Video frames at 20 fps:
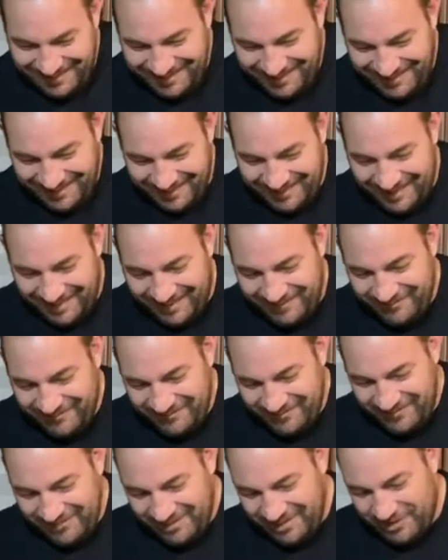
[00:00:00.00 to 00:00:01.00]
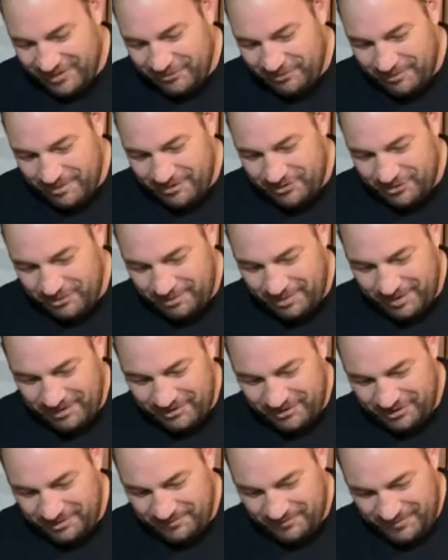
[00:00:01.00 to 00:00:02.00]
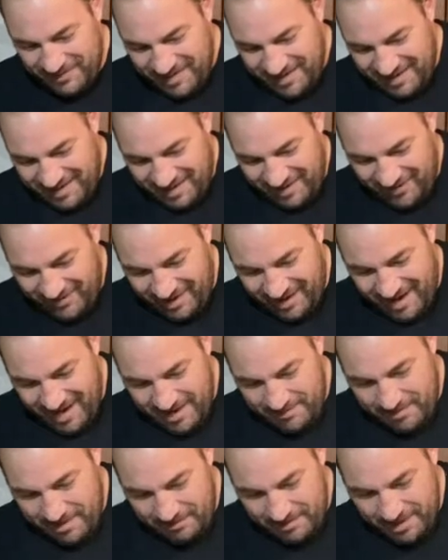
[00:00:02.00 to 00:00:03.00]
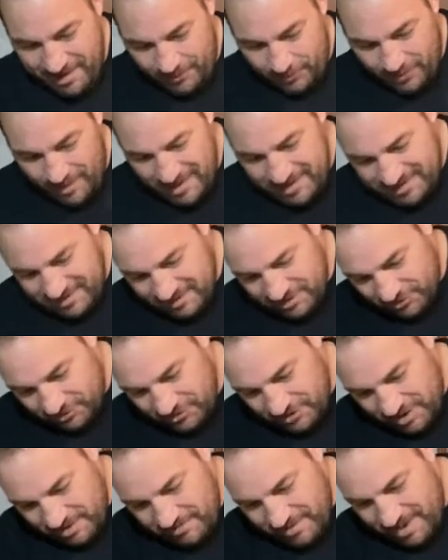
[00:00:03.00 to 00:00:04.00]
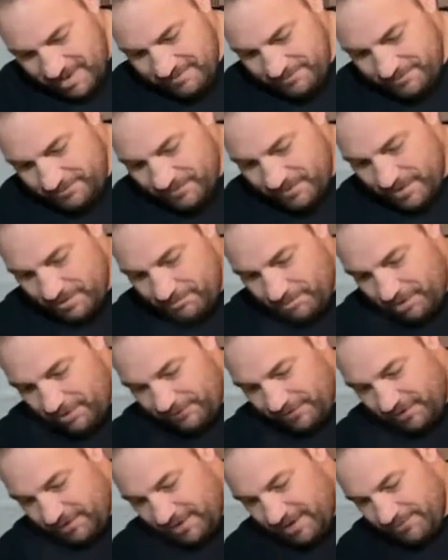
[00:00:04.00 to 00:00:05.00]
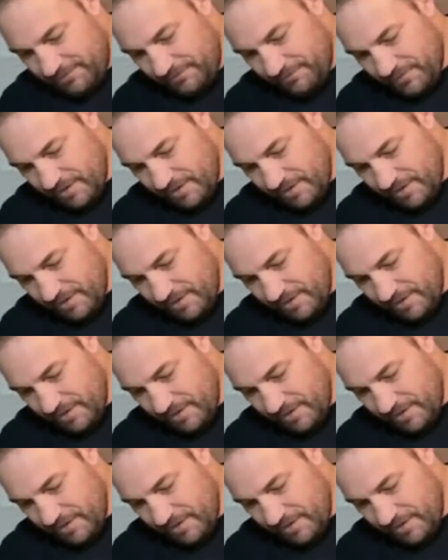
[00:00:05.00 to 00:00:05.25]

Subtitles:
Okay, enough of my Joe Pesci. All right, hey, remember that rice I told you I made perfectly?